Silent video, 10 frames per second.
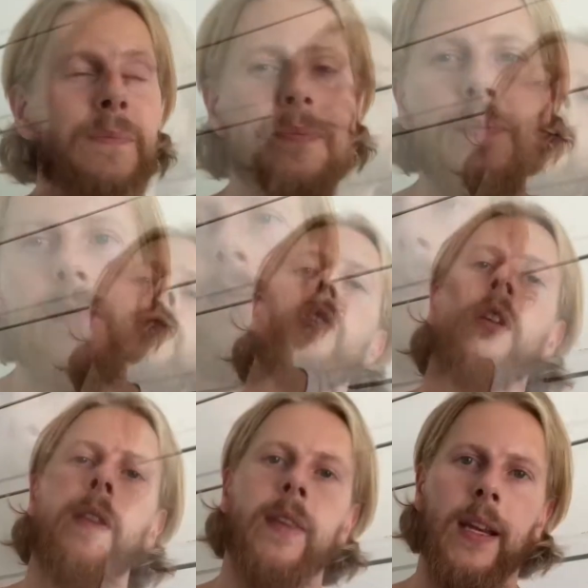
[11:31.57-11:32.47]
Now, if you
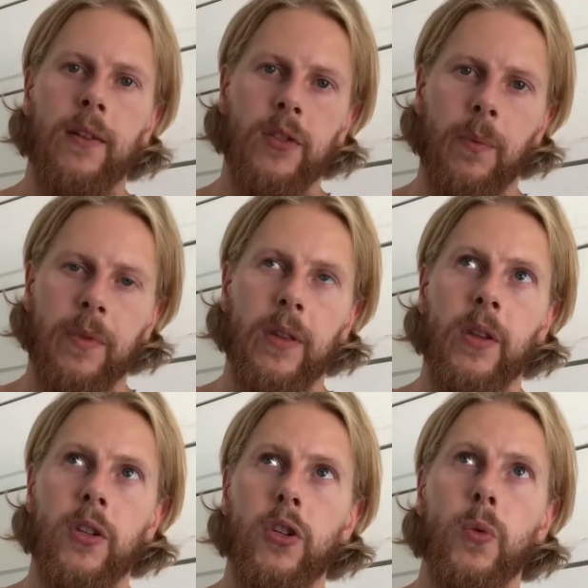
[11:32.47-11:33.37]
can think of something that
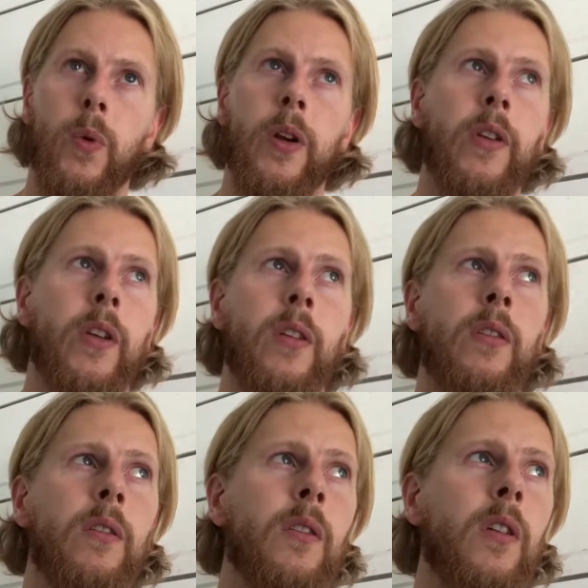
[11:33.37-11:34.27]
you would
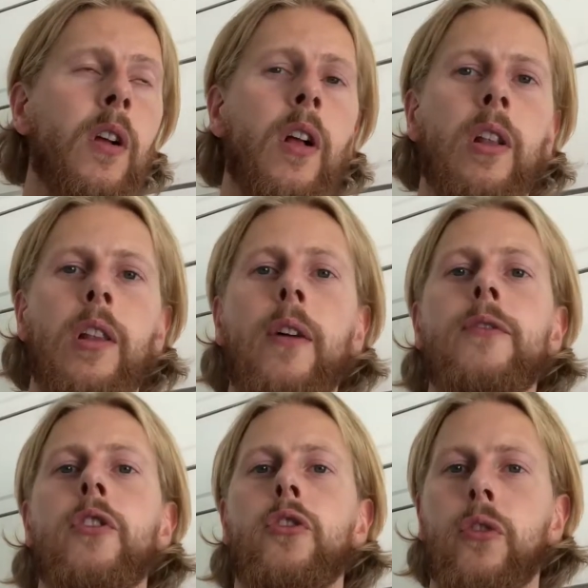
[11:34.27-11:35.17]
love
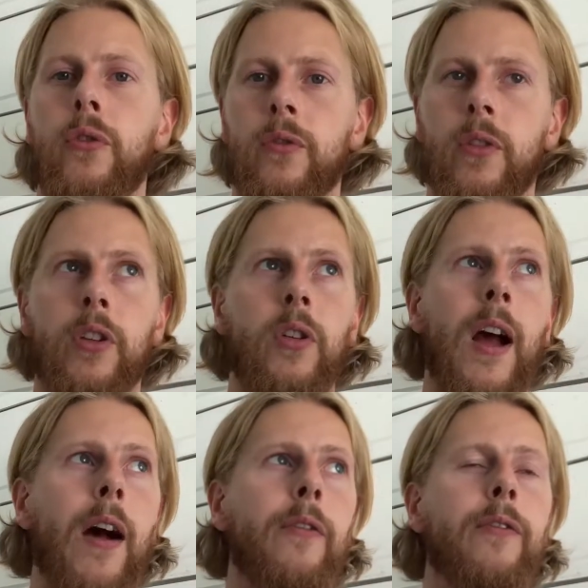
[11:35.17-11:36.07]
to do, that you
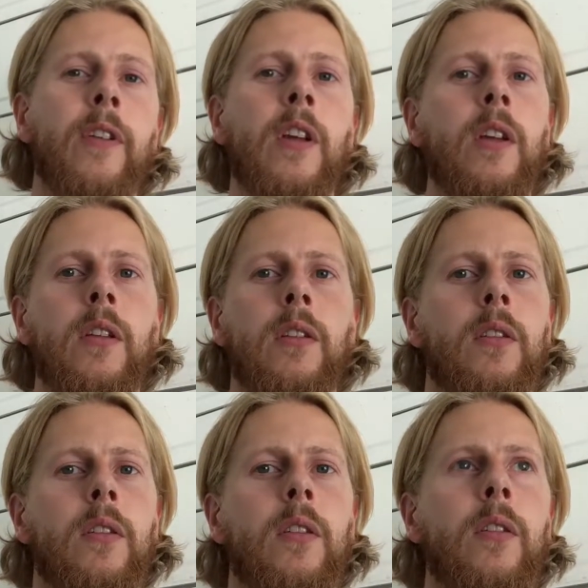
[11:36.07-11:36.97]
have
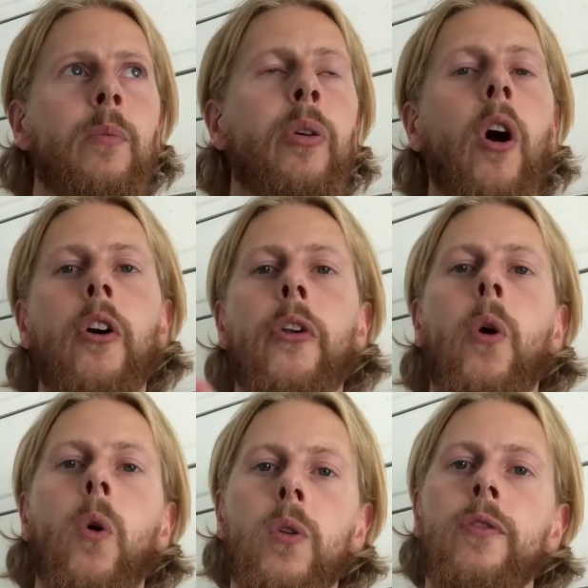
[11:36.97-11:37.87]
put on
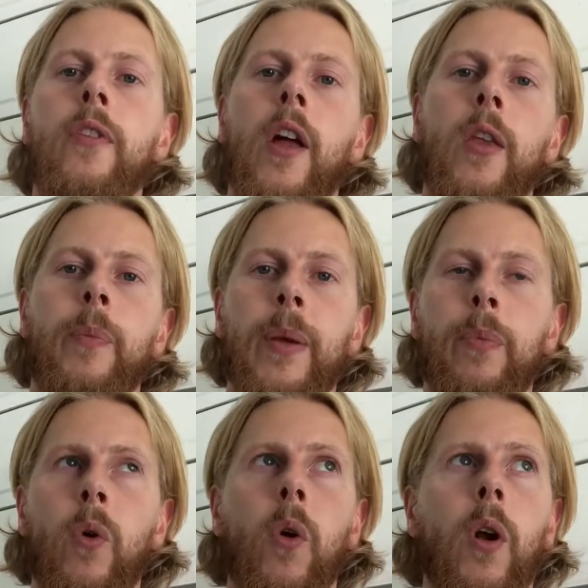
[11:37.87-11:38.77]
hold for other
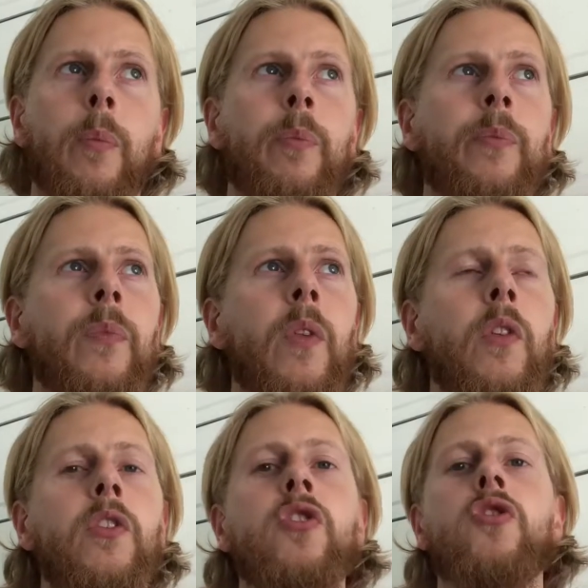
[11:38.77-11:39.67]
people, or
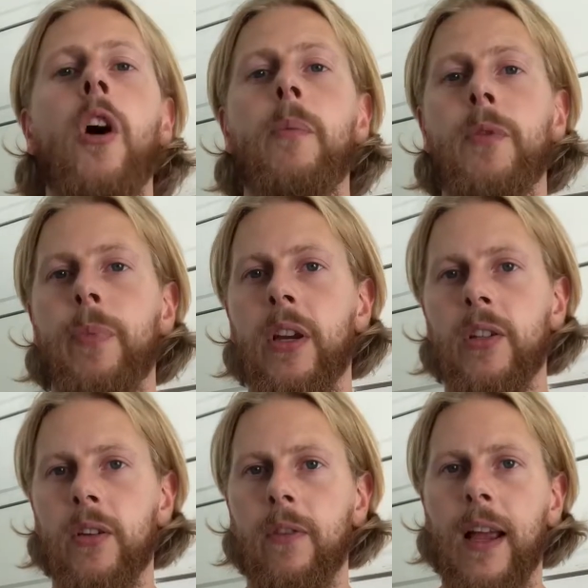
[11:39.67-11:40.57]
stopped because
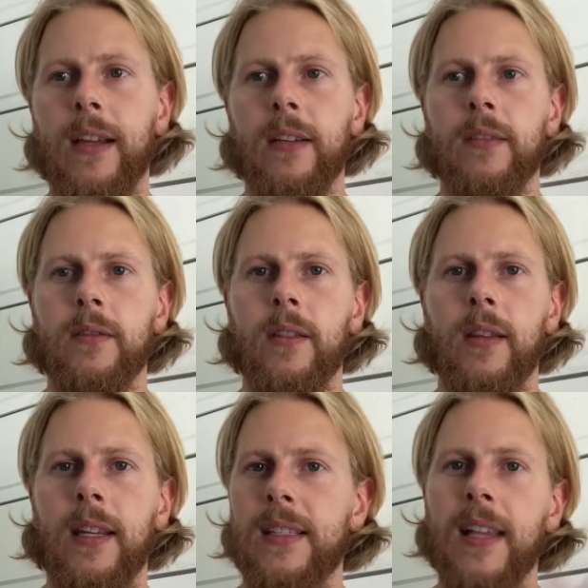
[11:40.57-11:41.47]
of like
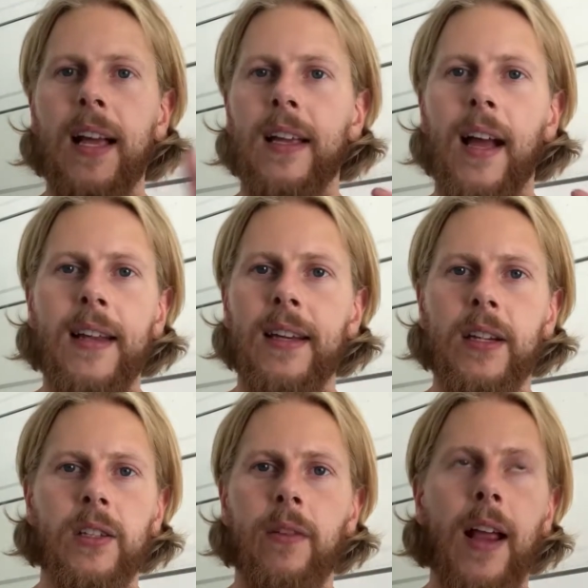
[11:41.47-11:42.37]
these
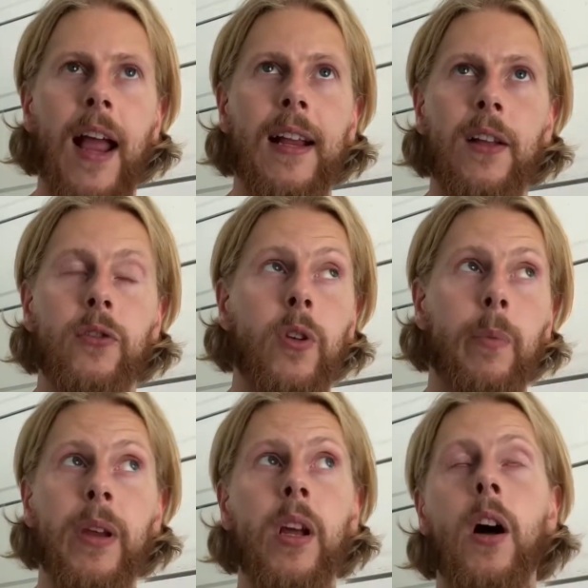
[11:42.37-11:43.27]
ideas of like, I can't do it
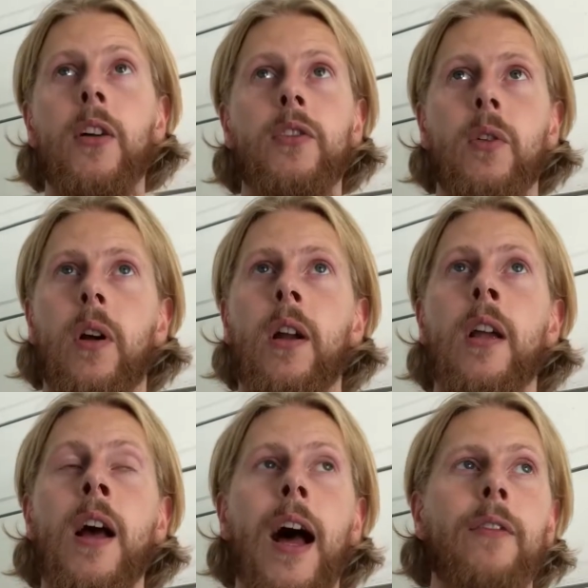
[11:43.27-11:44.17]
because, or
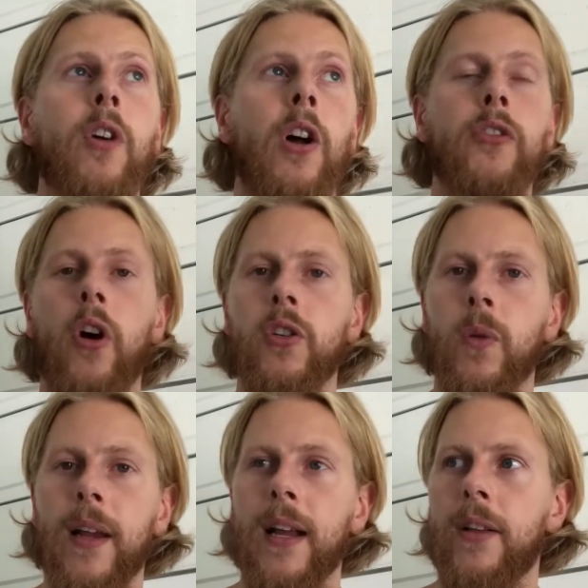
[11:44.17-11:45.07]
I've got a dog so
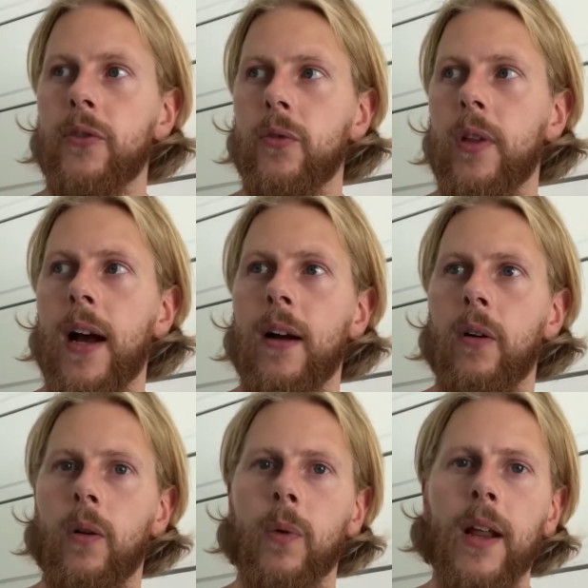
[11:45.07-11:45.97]
I can't do that,
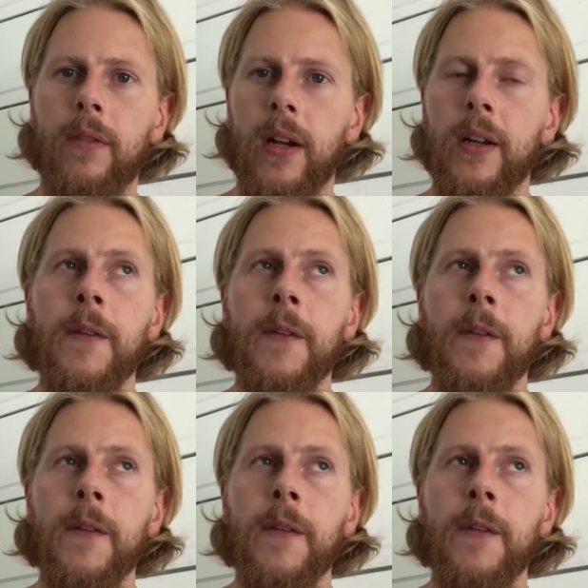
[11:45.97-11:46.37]
or whatever.